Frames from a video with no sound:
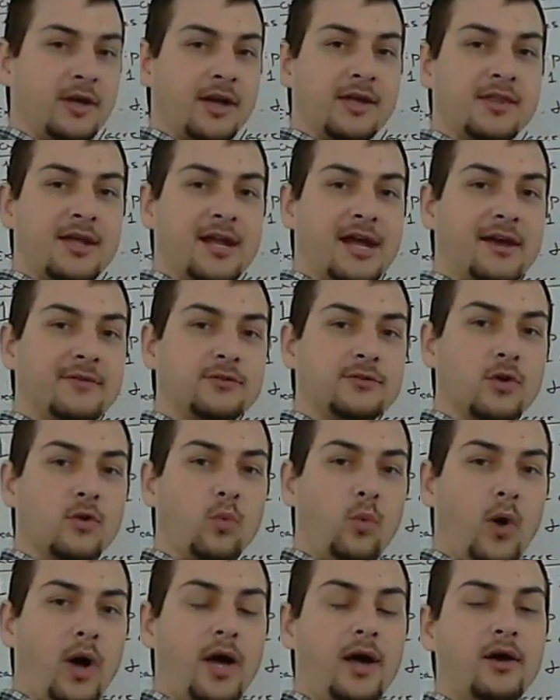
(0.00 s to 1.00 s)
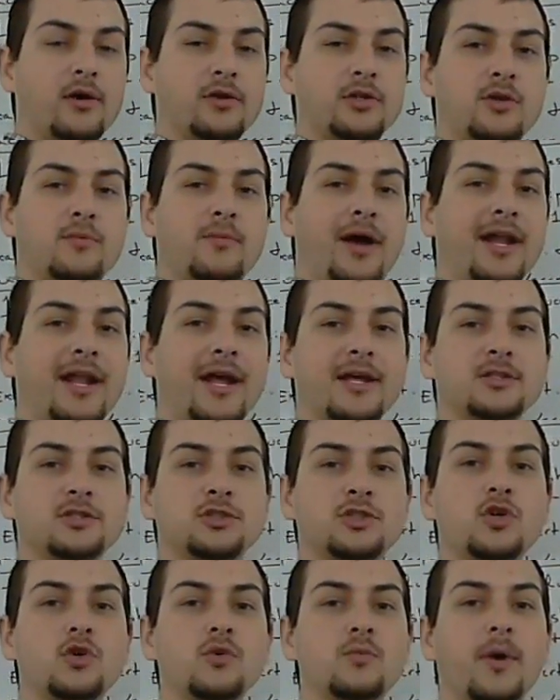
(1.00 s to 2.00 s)
And then after a while, you might
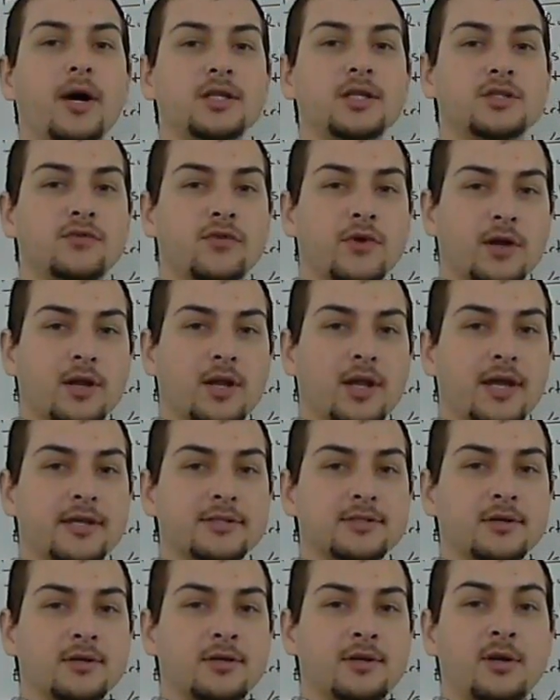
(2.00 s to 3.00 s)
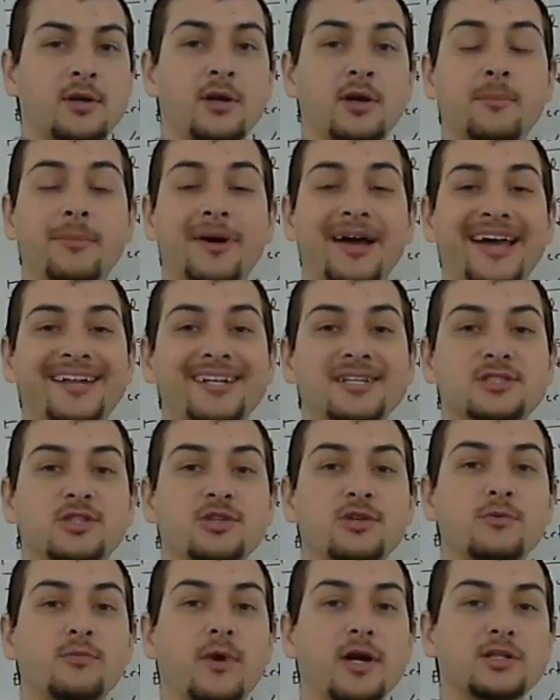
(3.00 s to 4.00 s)
add too much fertilizer. By adding
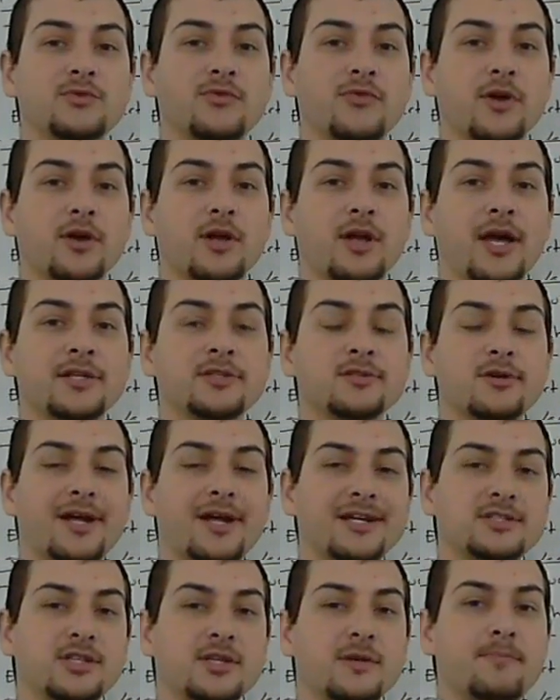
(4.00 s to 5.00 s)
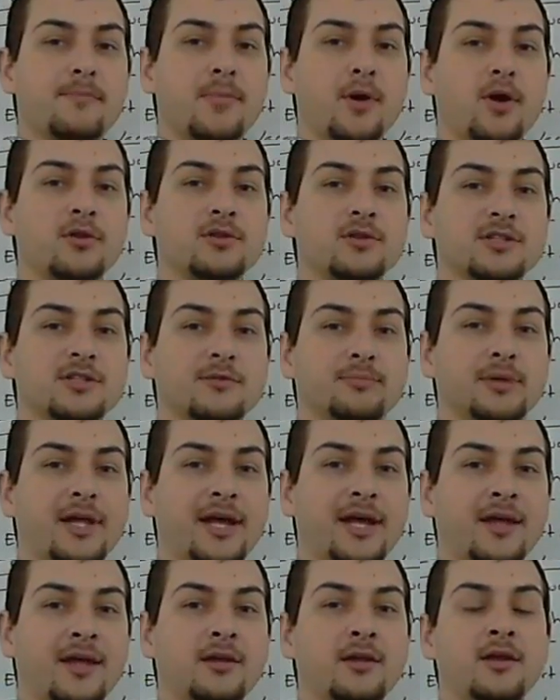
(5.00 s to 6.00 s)
too much fertilizer, it actually burns the
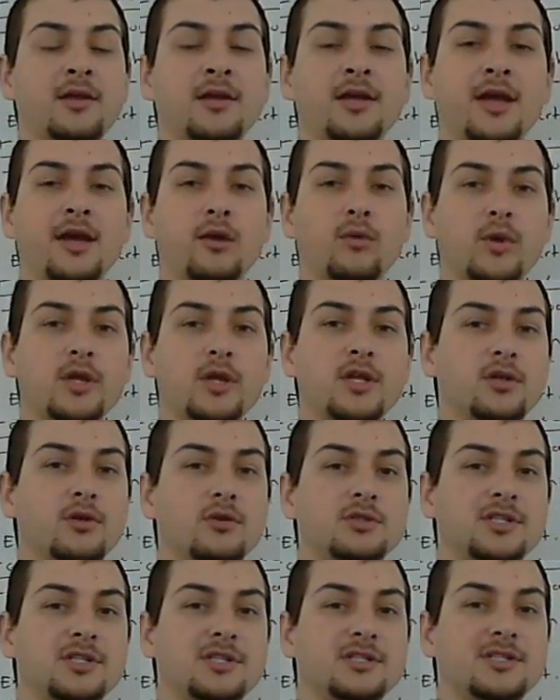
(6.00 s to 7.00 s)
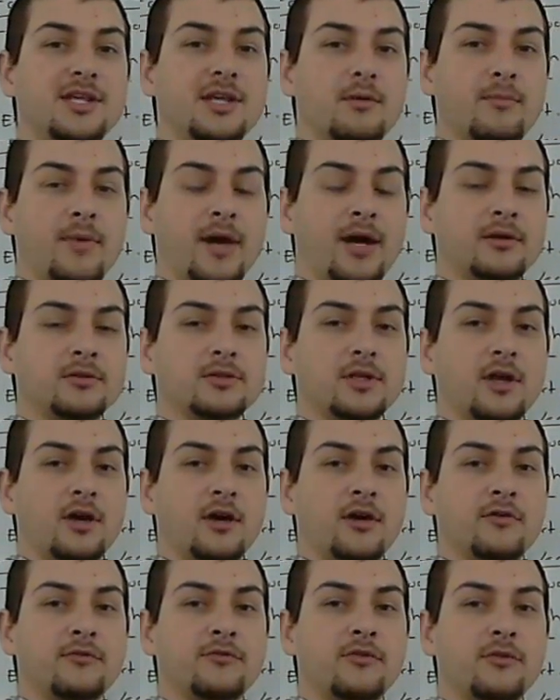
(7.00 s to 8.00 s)
plant and reduces the amount
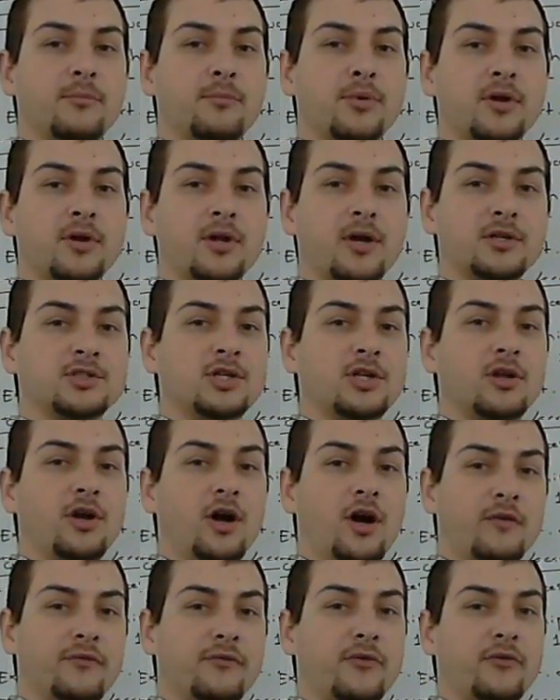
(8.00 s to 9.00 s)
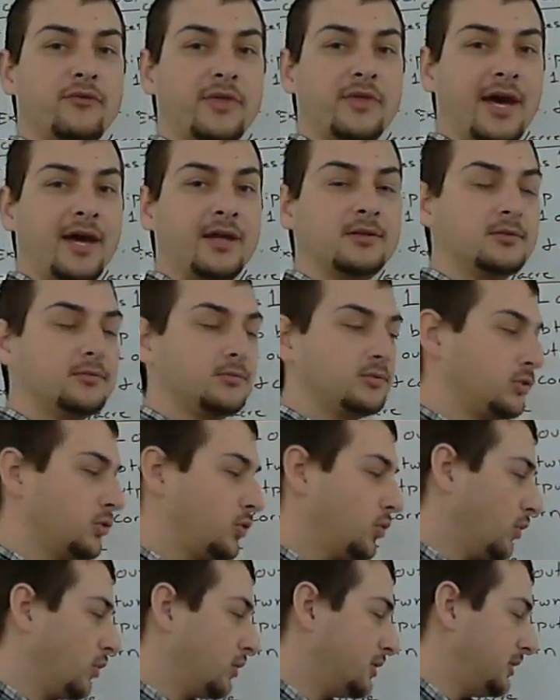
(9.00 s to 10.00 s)
of production off of that
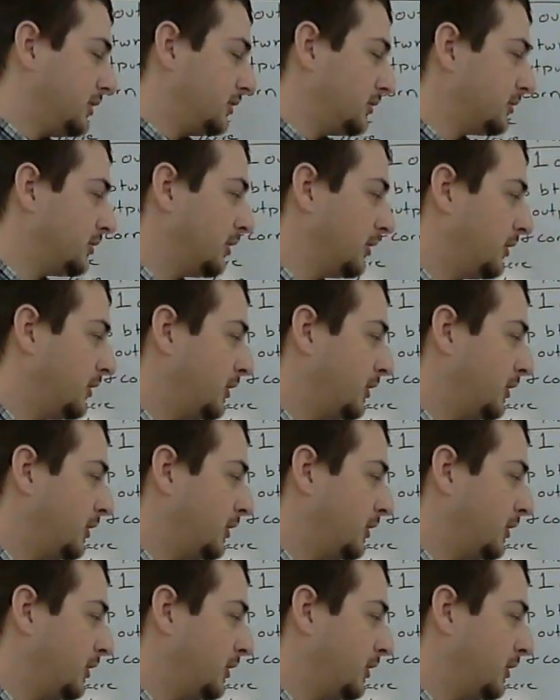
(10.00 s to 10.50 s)
corn yield.